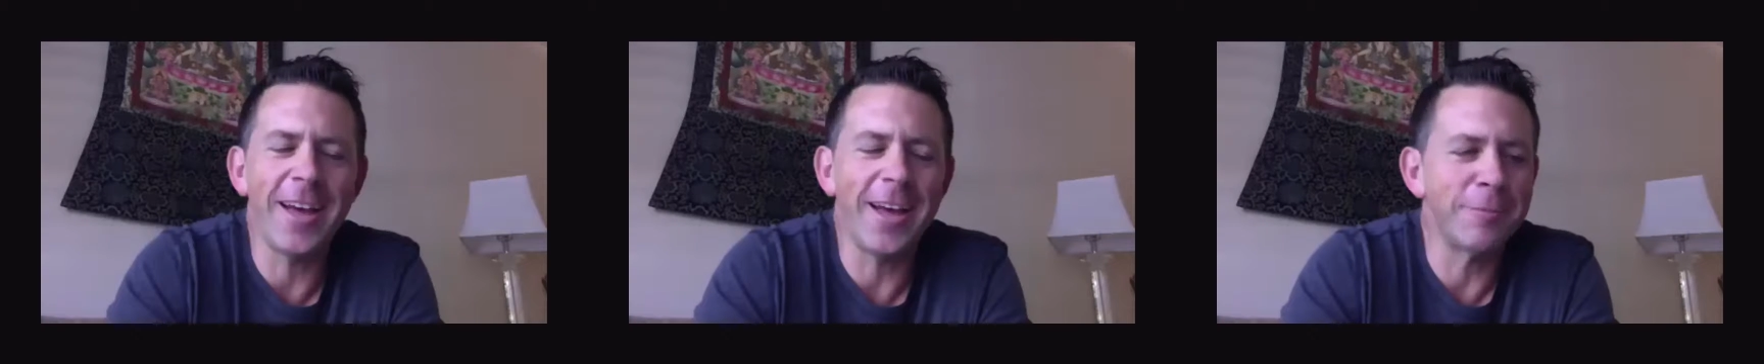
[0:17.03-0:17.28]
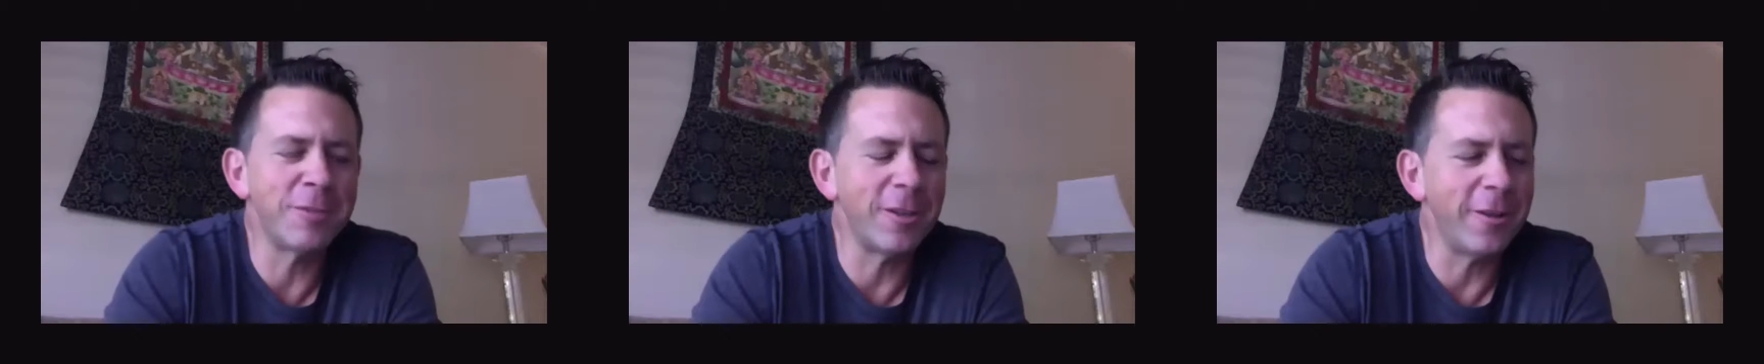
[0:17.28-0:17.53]

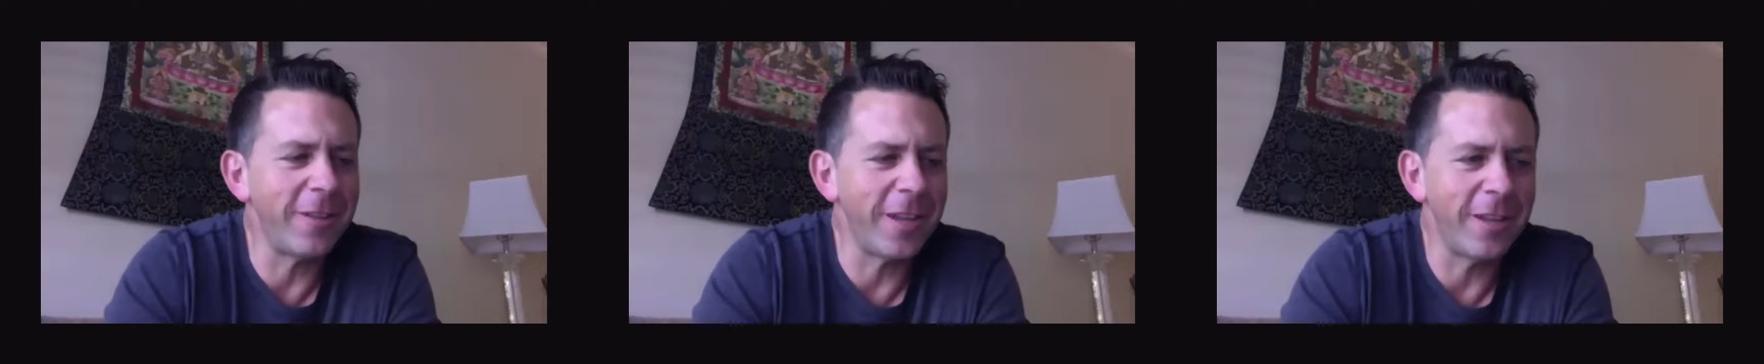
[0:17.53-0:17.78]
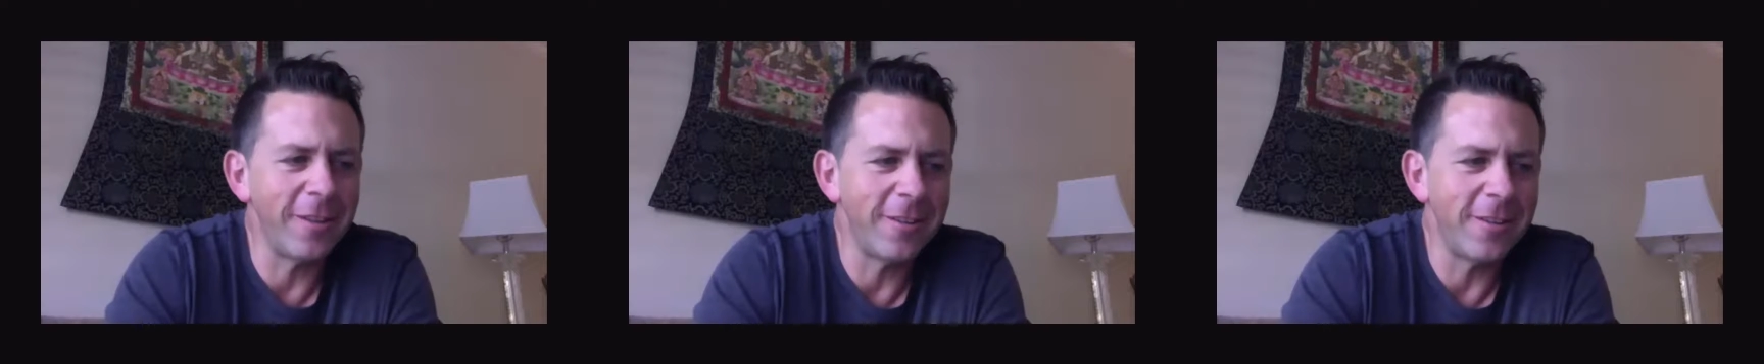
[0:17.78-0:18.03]
absolutely.
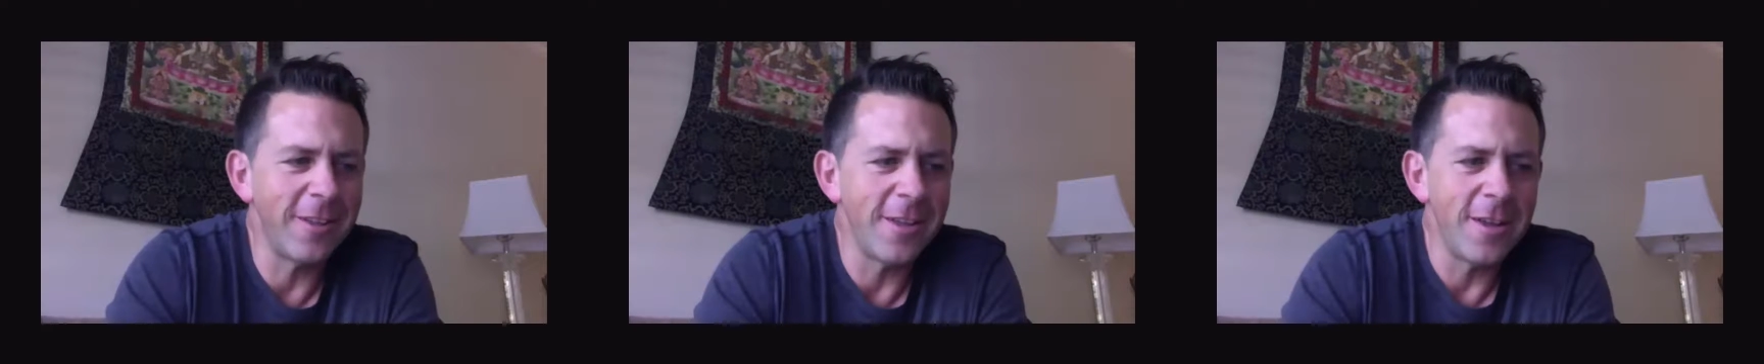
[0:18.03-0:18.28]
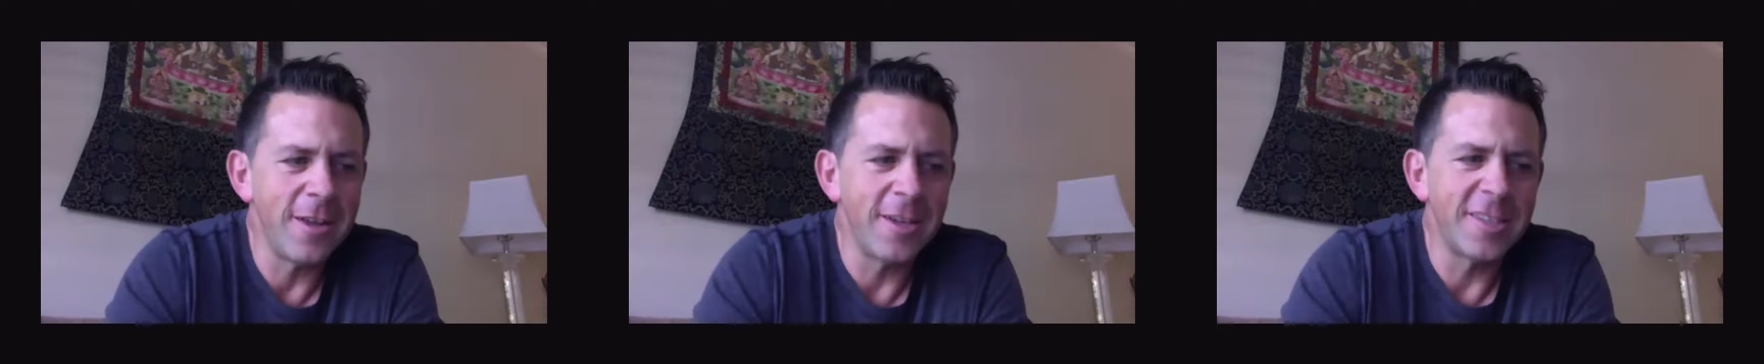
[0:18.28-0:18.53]

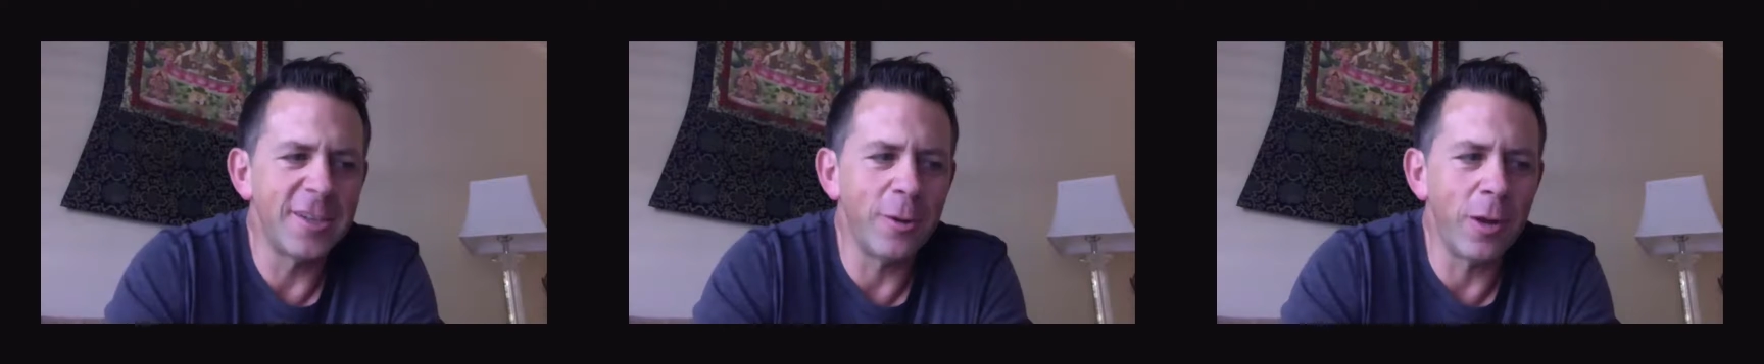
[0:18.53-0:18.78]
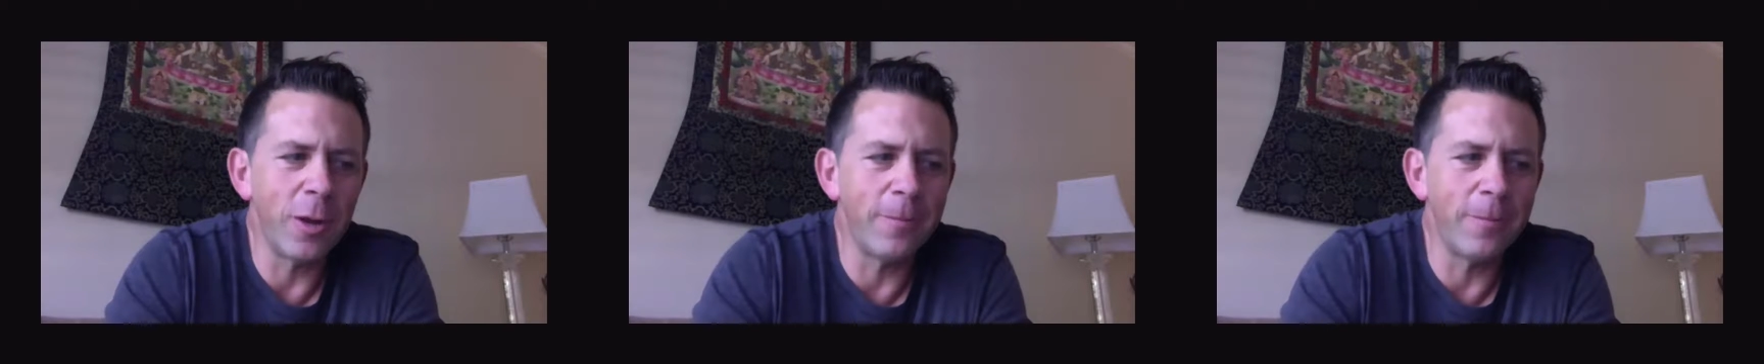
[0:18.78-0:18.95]
So